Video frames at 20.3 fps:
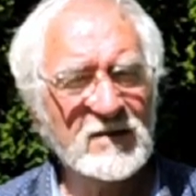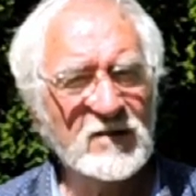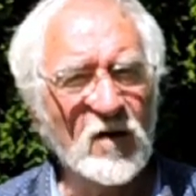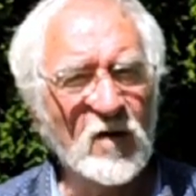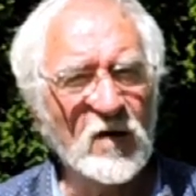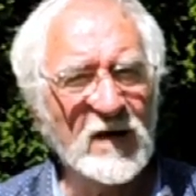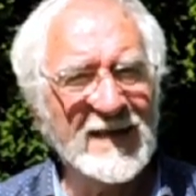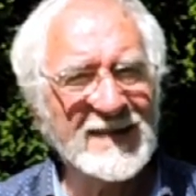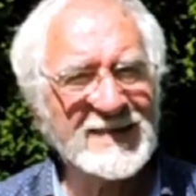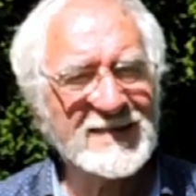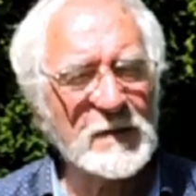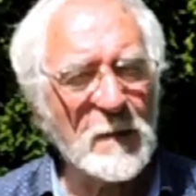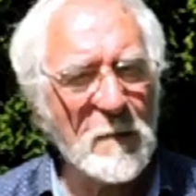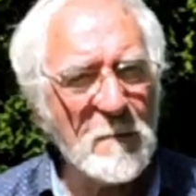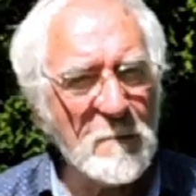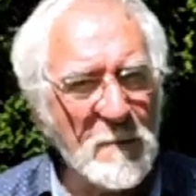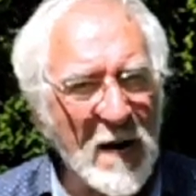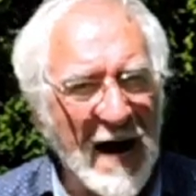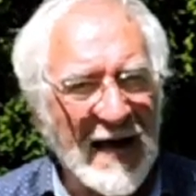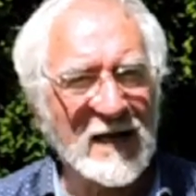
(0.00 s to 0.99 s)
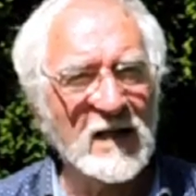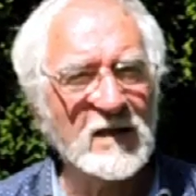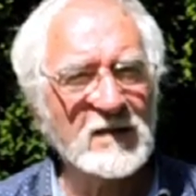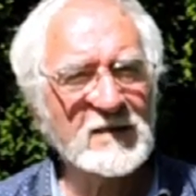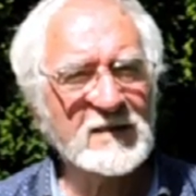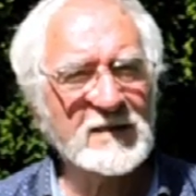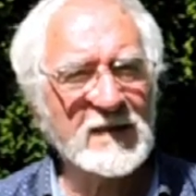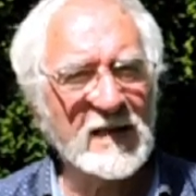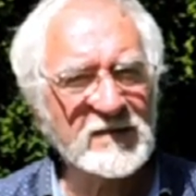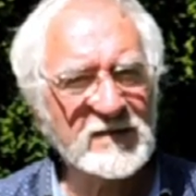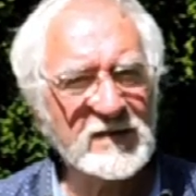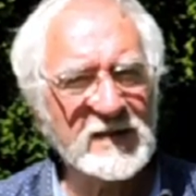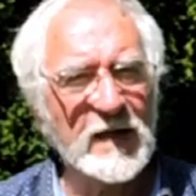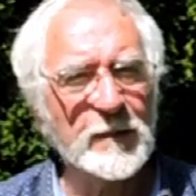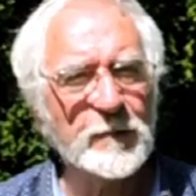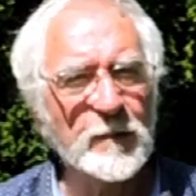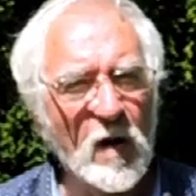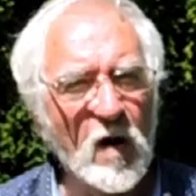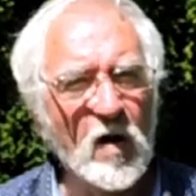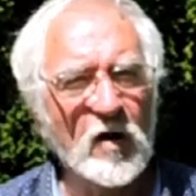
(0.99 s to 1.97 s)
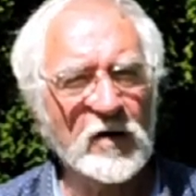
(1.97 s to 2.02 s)
So it's the balance that's the
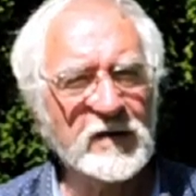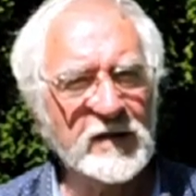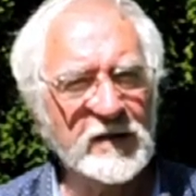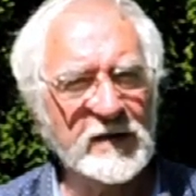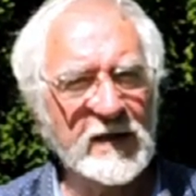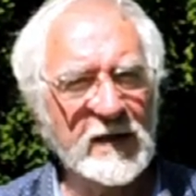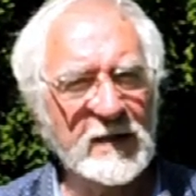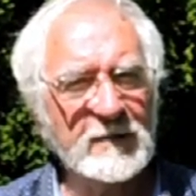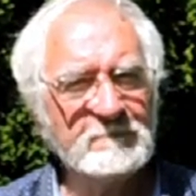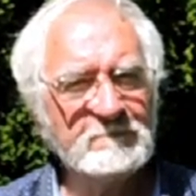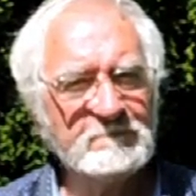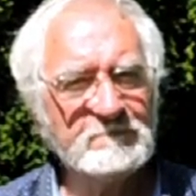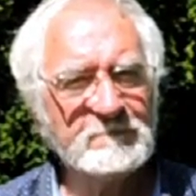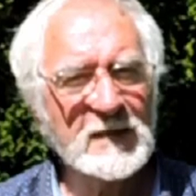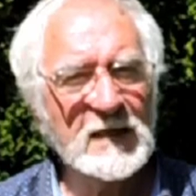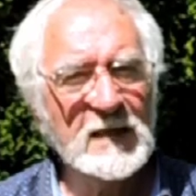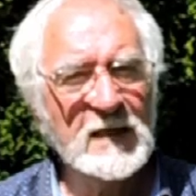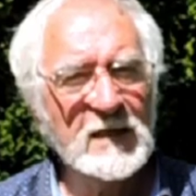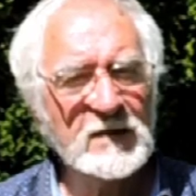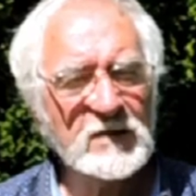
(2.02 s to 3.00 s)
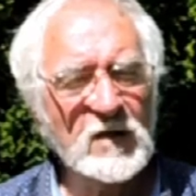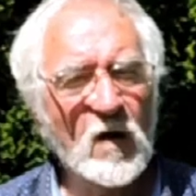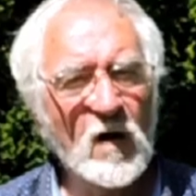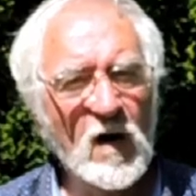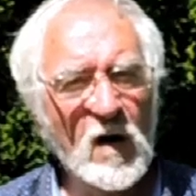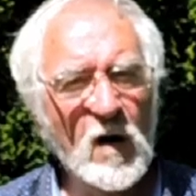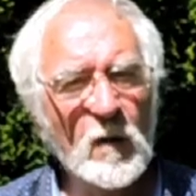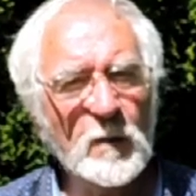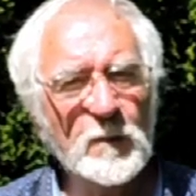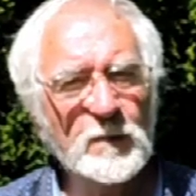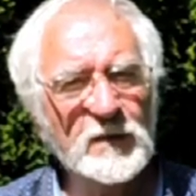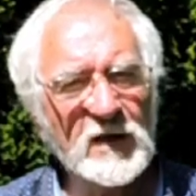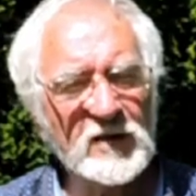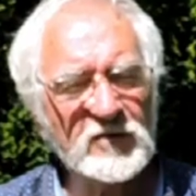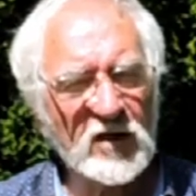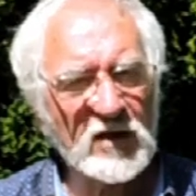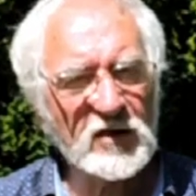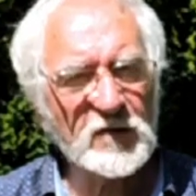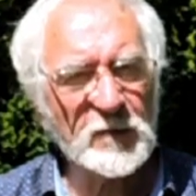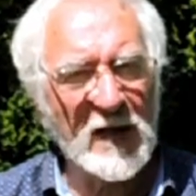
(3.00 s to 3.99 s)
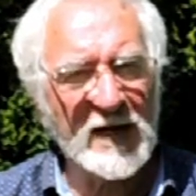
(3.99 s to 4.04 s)
important thing. So I hope
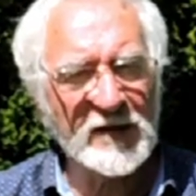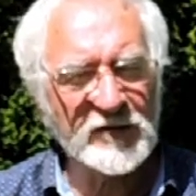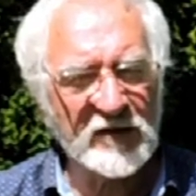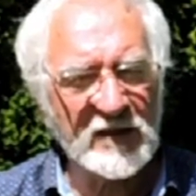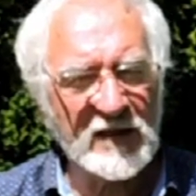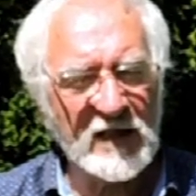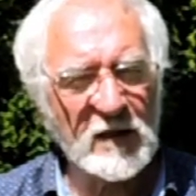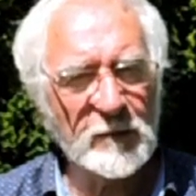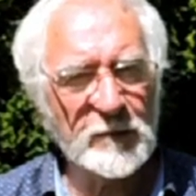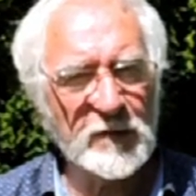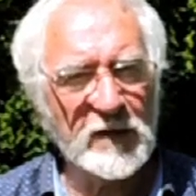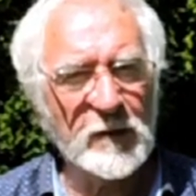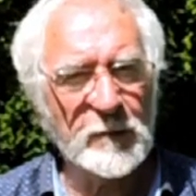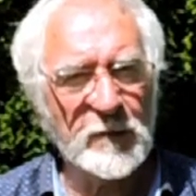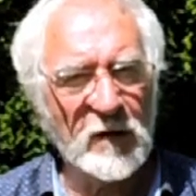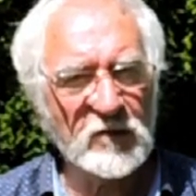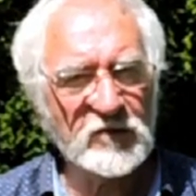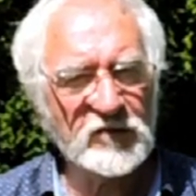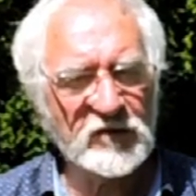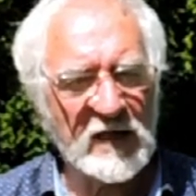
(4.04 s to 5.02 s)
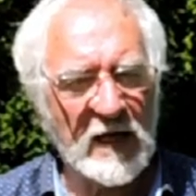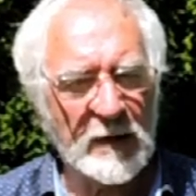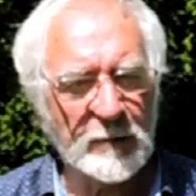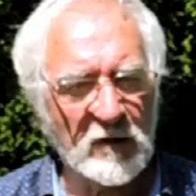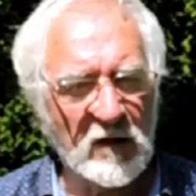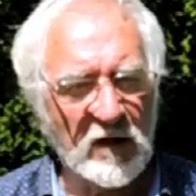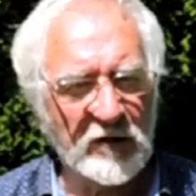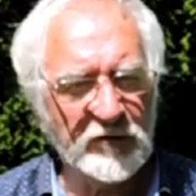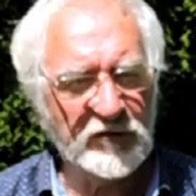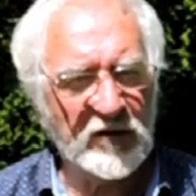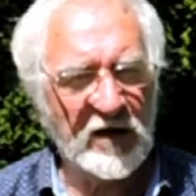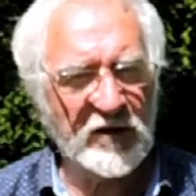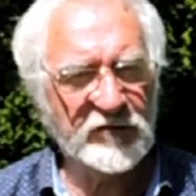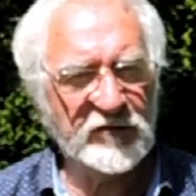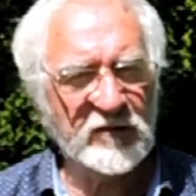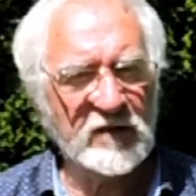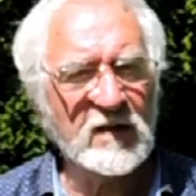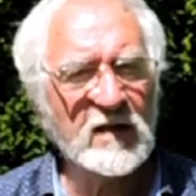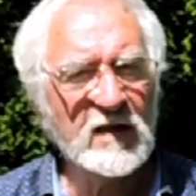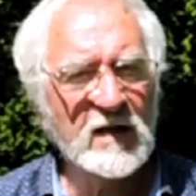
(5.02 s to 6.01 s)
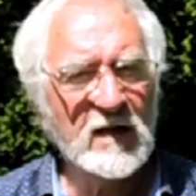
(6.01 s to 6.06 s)
this explains a little bit about
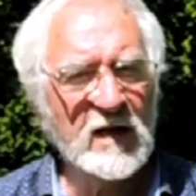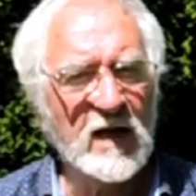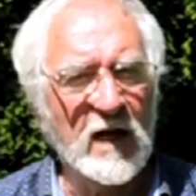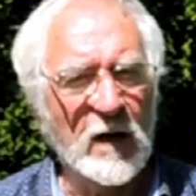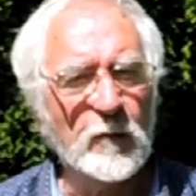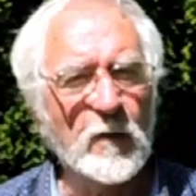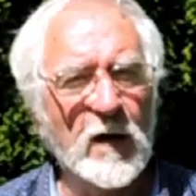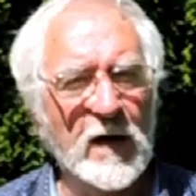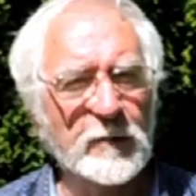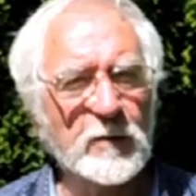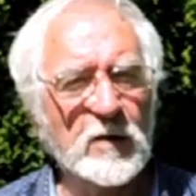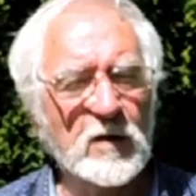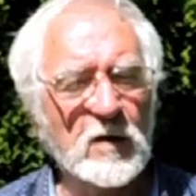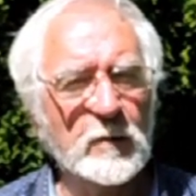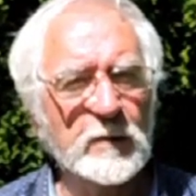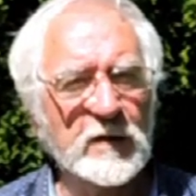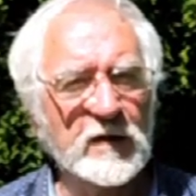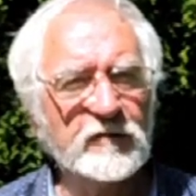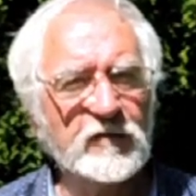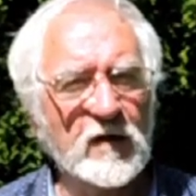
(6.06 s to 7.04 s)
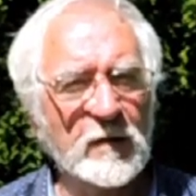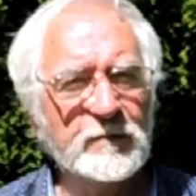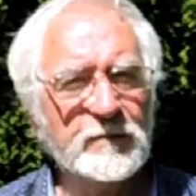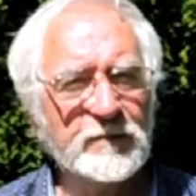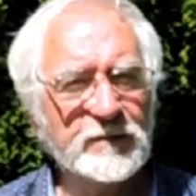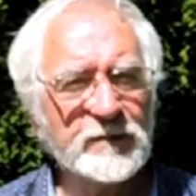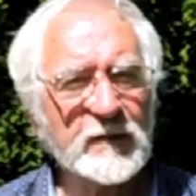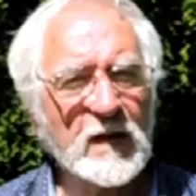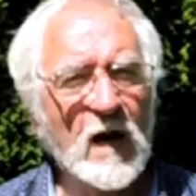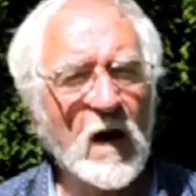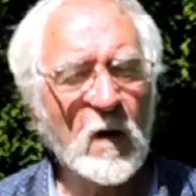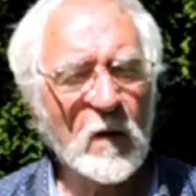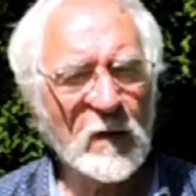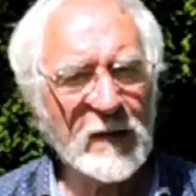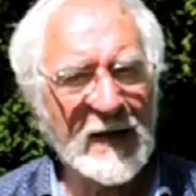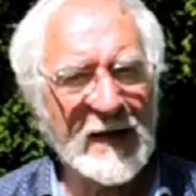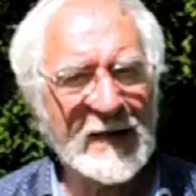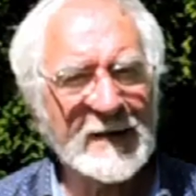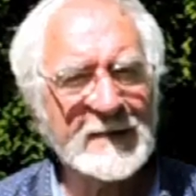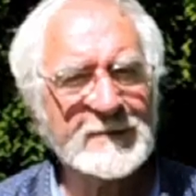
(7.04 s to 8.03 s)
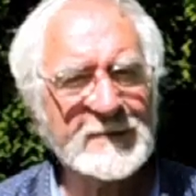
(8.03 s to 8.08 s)
stabilisation and where we're coming from.
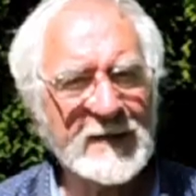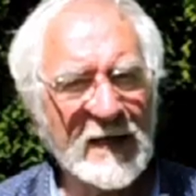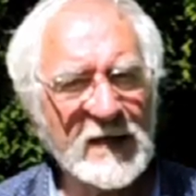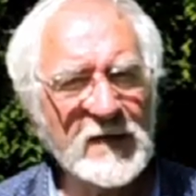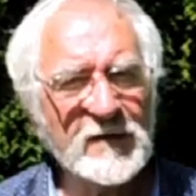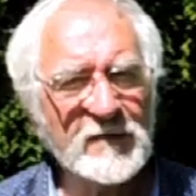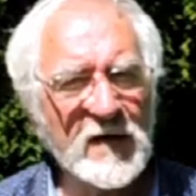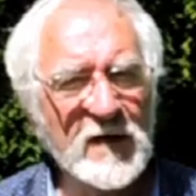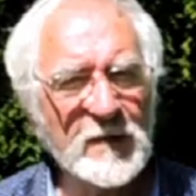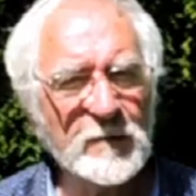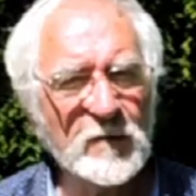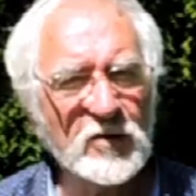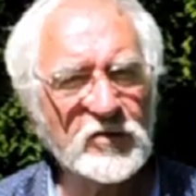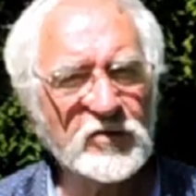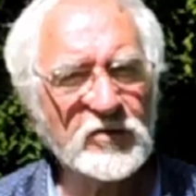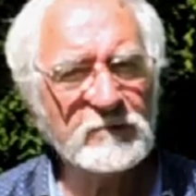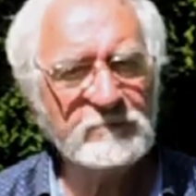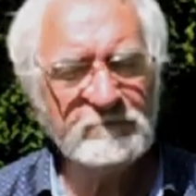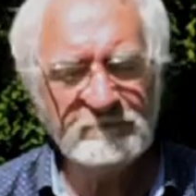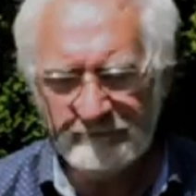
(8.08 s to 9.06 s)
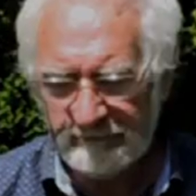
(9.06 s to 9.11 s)
Okay, thank you very much.